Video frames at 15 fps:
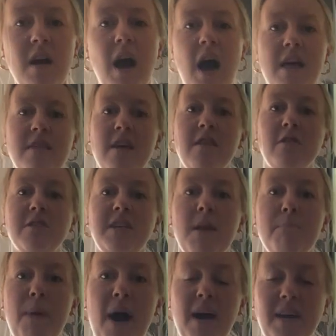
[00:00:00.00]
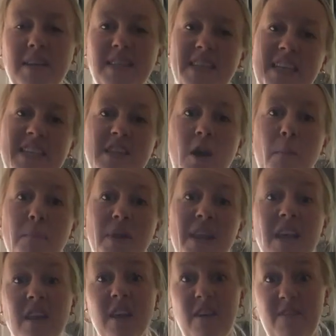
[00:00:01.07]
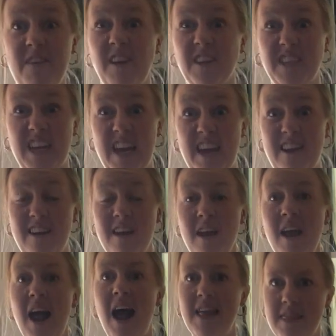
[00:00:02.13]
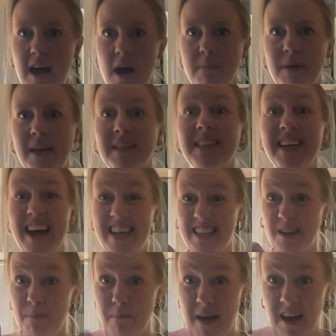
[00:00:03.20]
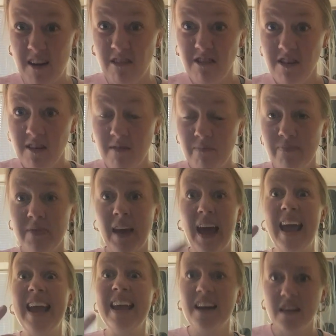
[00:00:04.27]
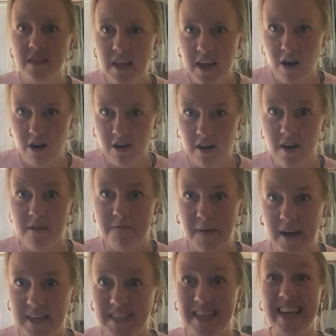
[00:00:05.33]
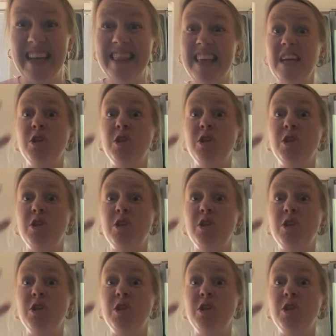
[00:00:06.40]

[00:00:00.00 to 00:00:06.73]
And then there's a box, it's completely filled in, and that means it's a male and they are affected. They